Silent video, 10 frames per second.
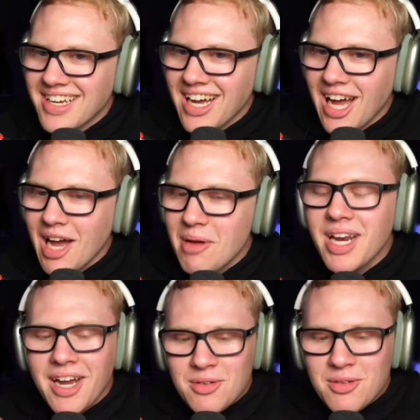I mean, I
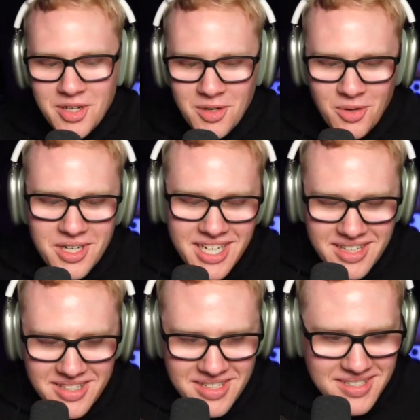don't doubt your work
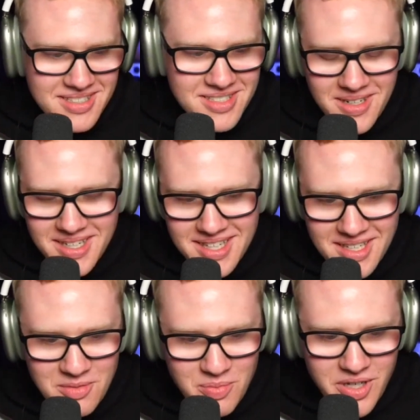ethic,
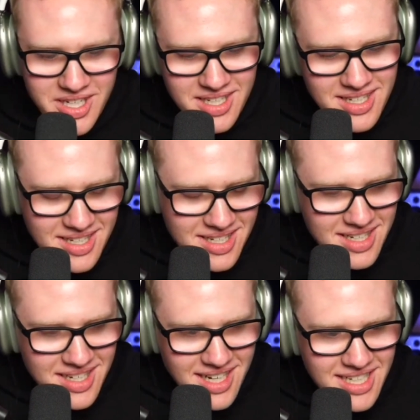Jonathan, but
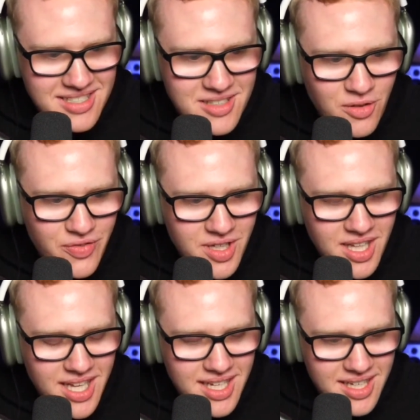I still feel
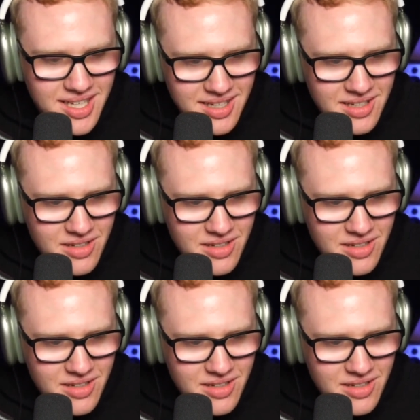like.